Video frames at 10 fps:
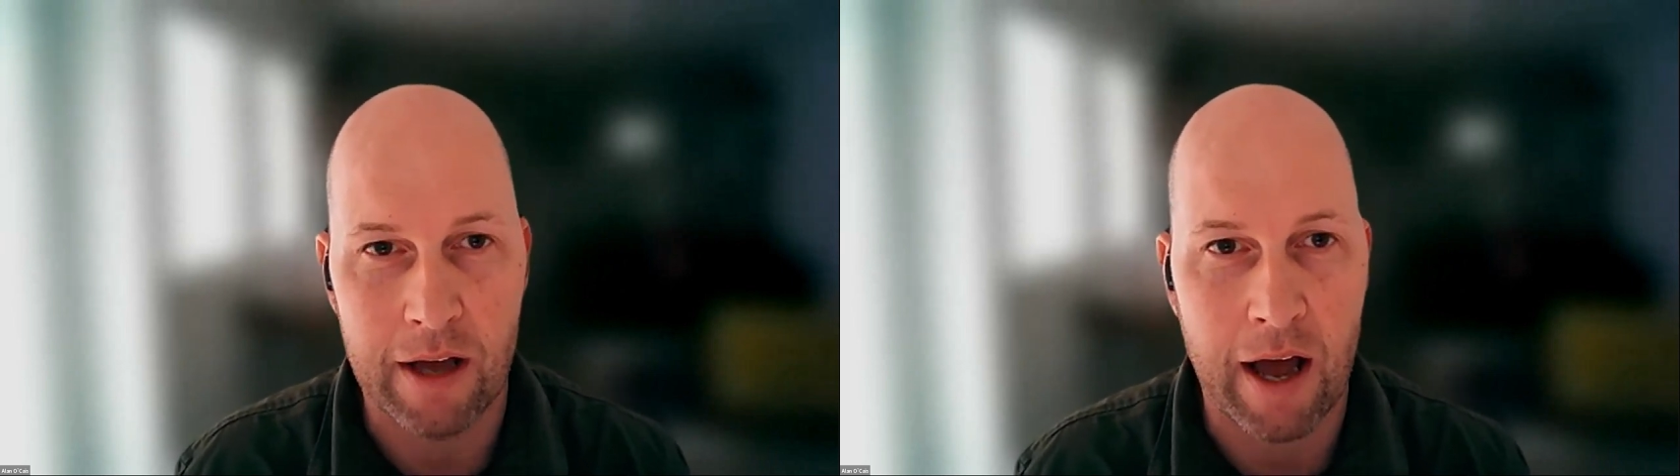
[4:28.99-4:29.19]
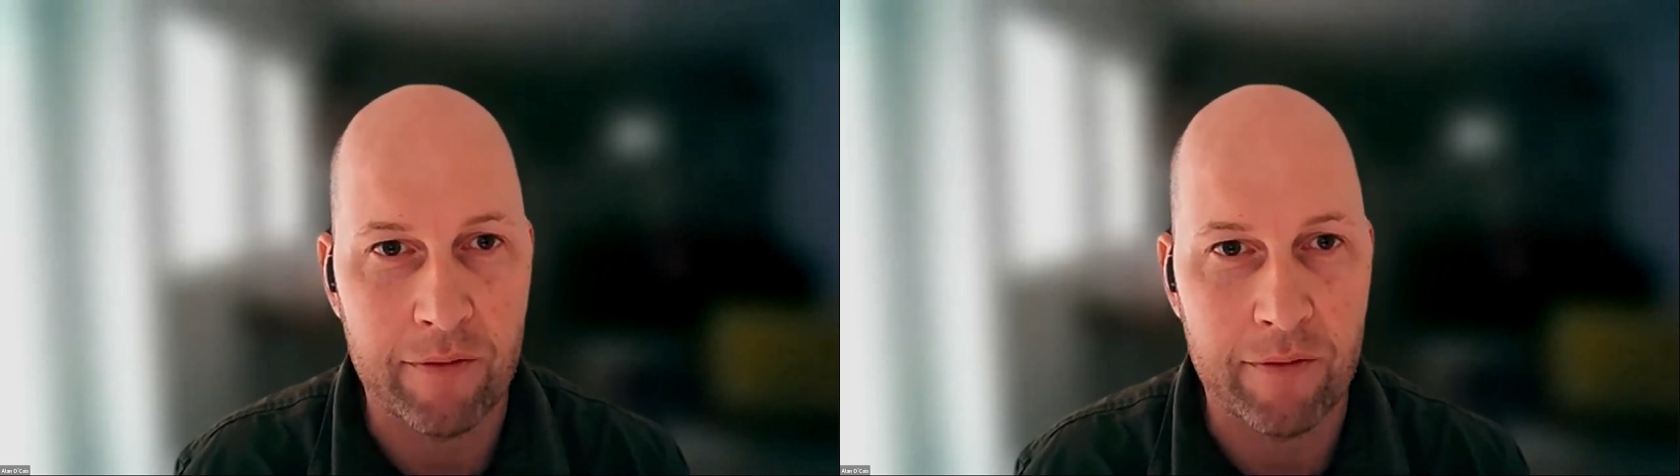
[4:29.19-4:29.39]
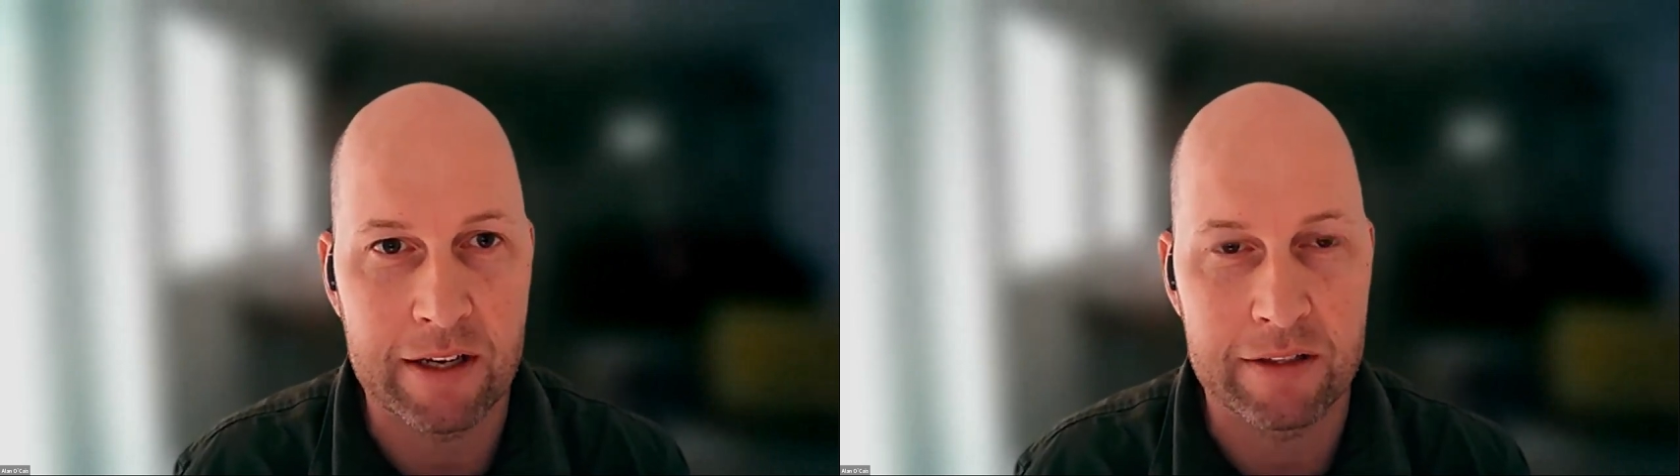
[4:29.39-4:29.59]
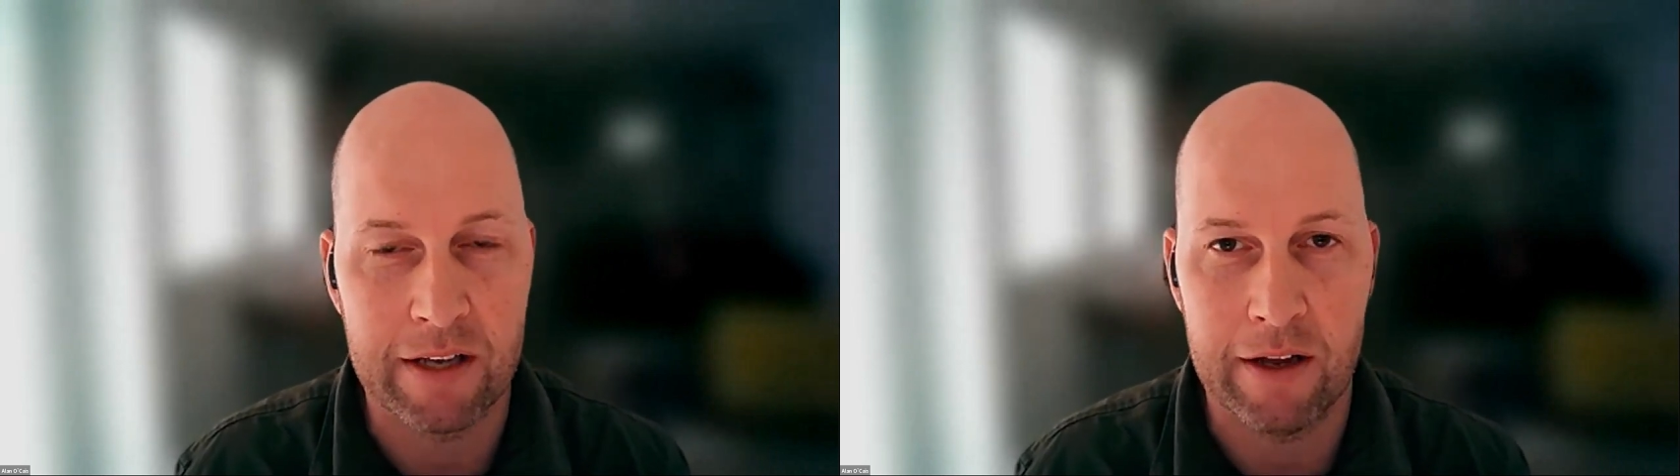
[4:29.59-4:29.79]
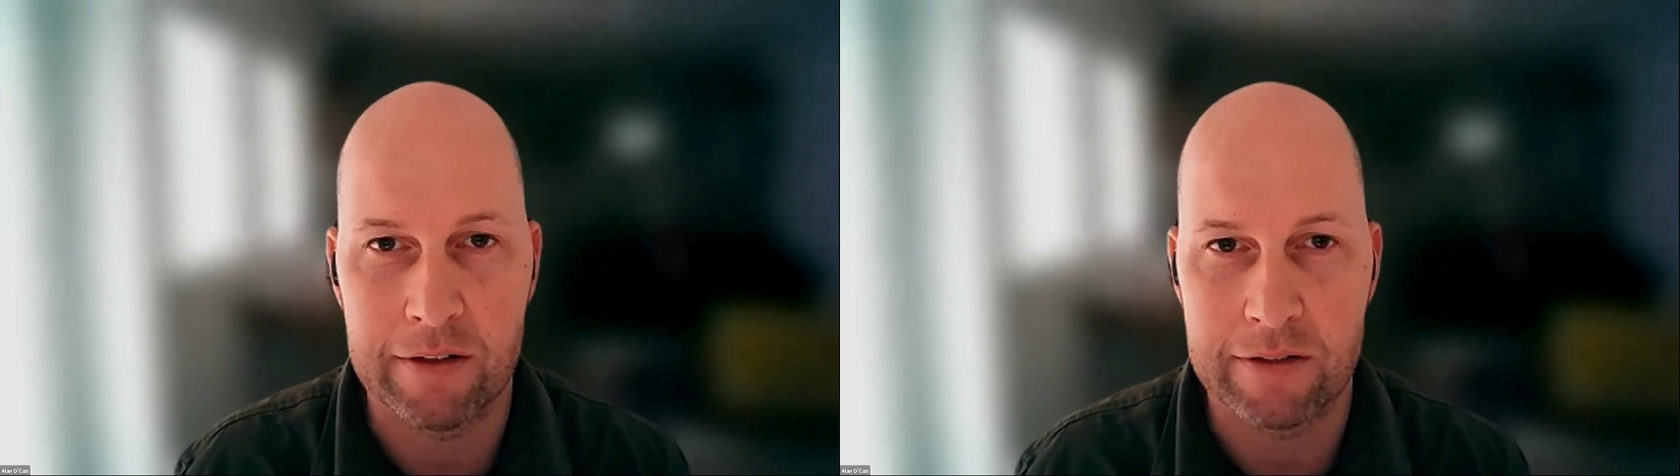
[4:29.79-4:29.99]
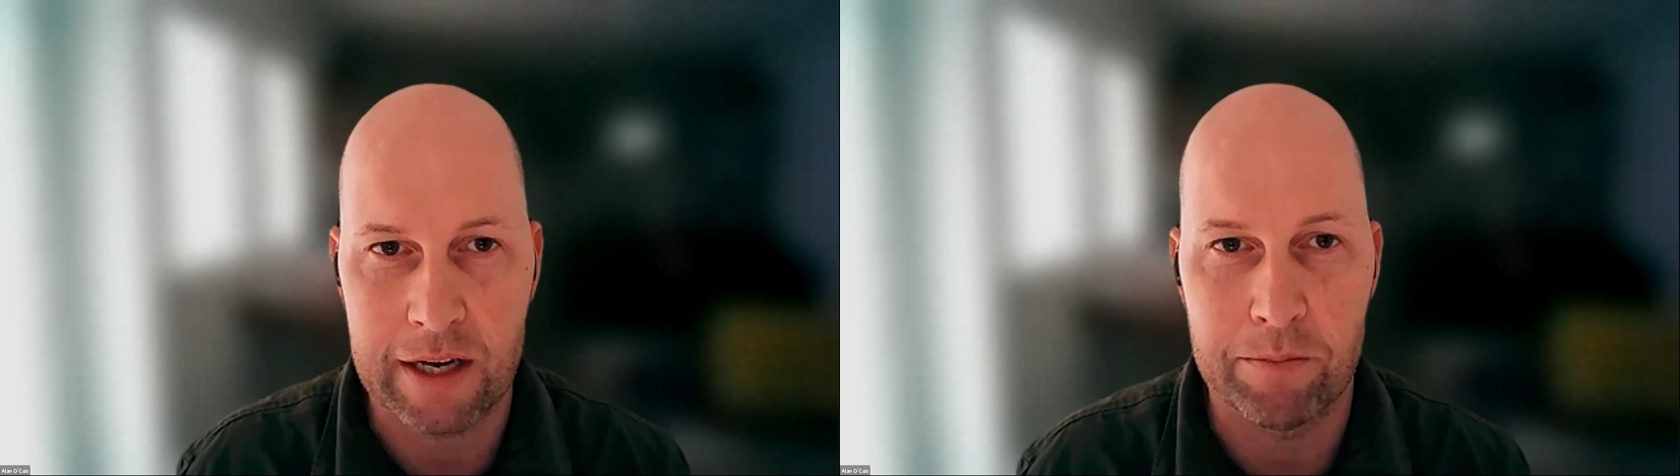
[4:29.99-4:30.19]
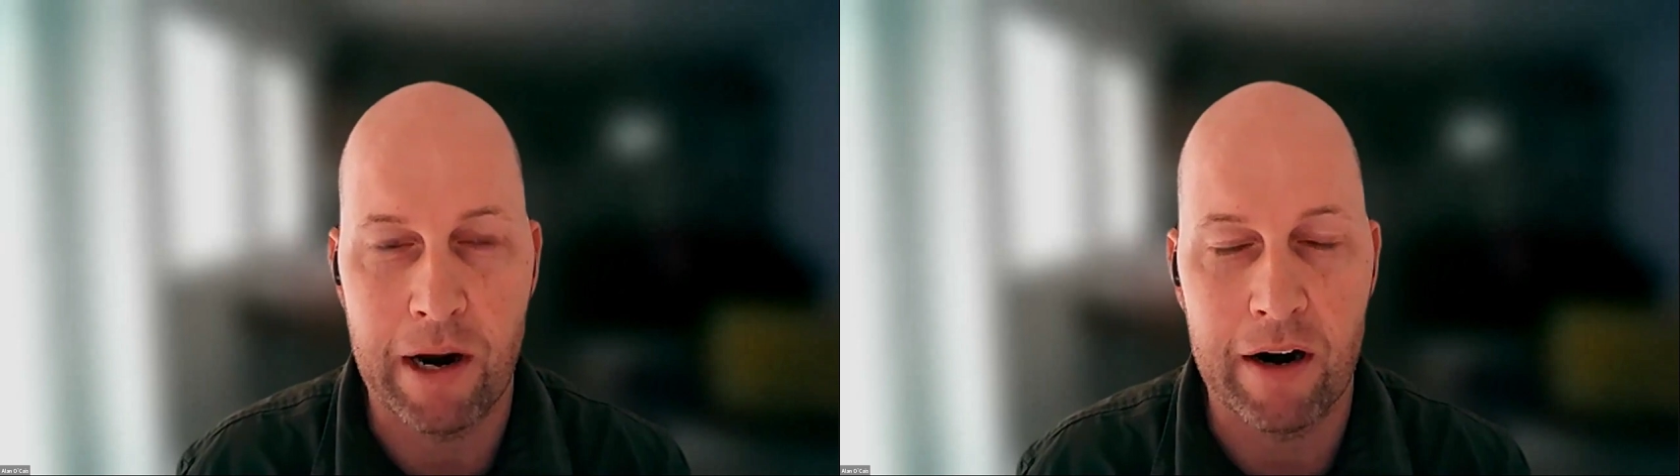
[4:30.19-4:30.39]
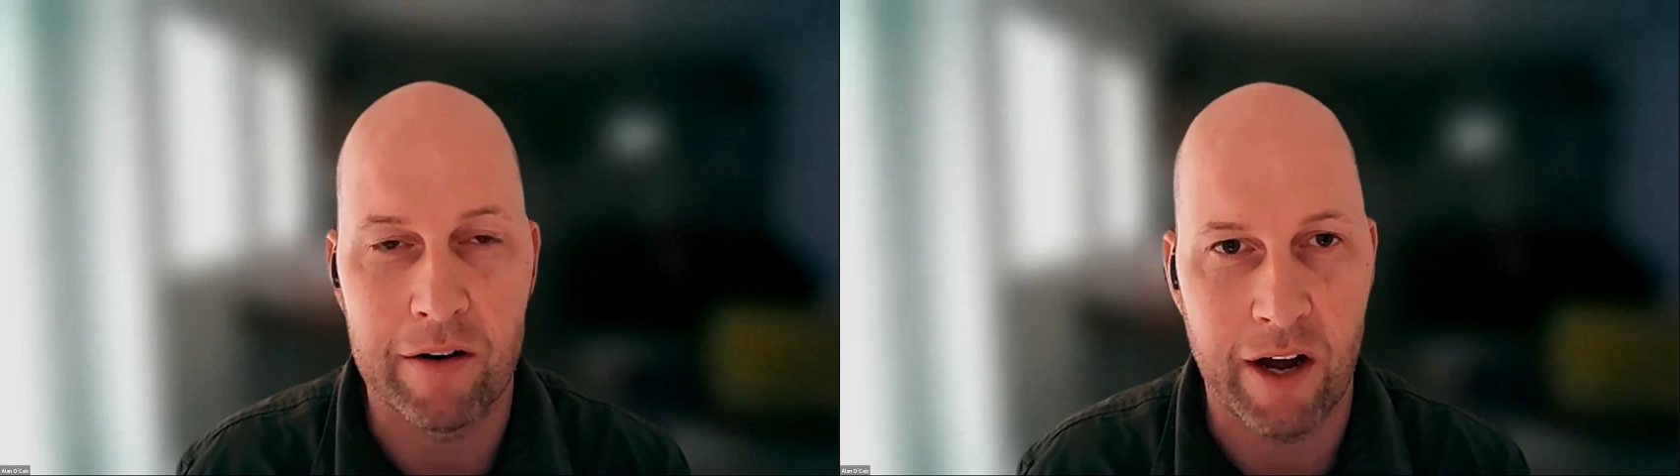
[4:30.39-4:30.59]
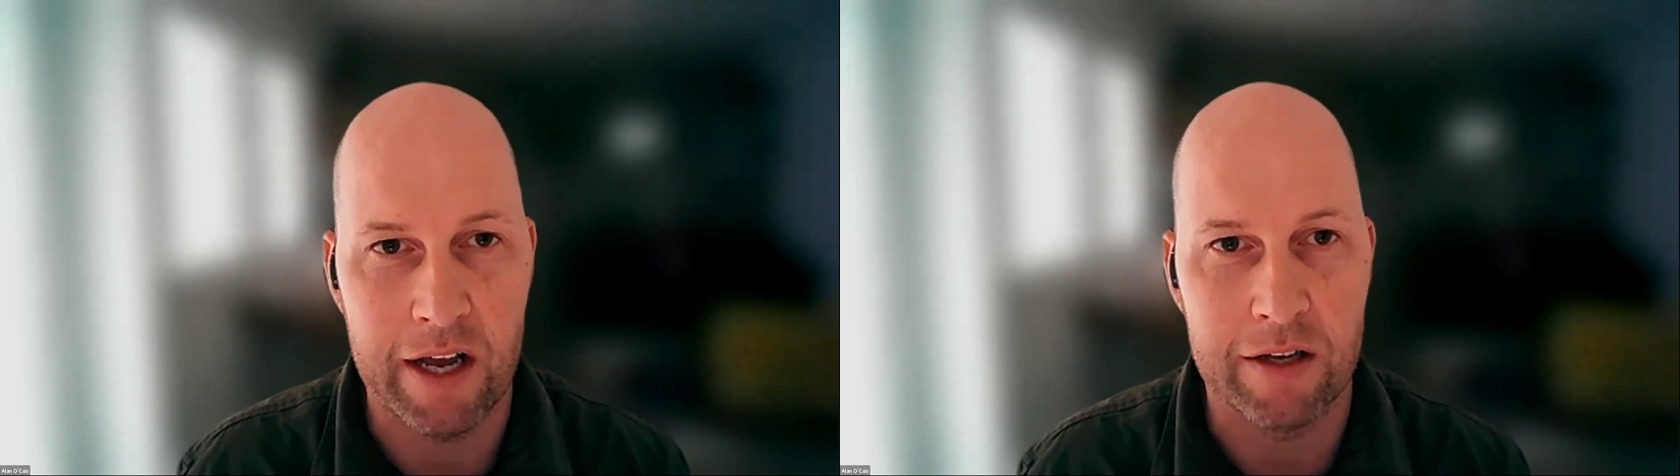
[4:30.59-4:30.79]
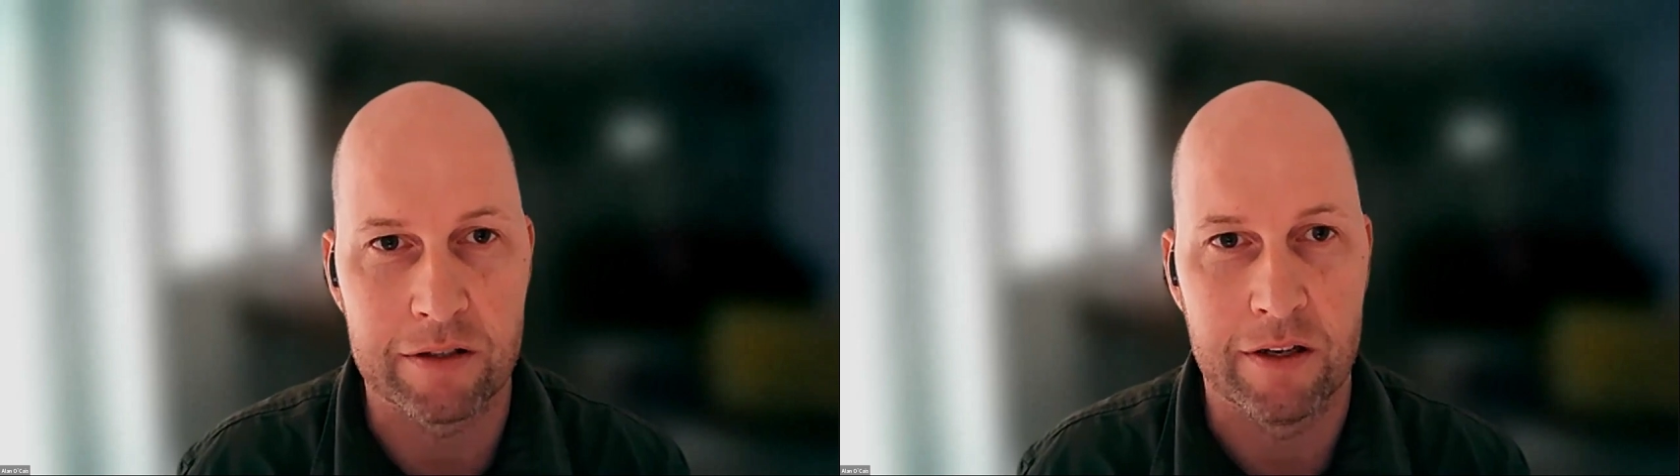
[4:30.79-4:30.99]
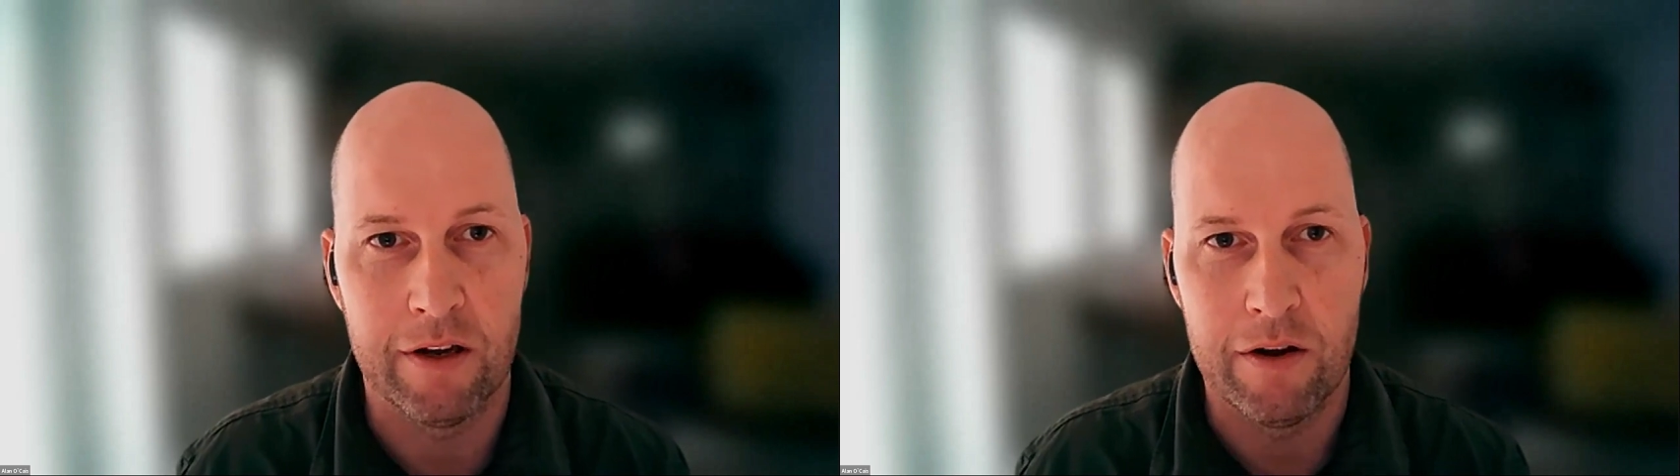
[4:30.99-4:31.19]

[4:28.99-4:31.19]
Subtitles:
having a second pair of eyes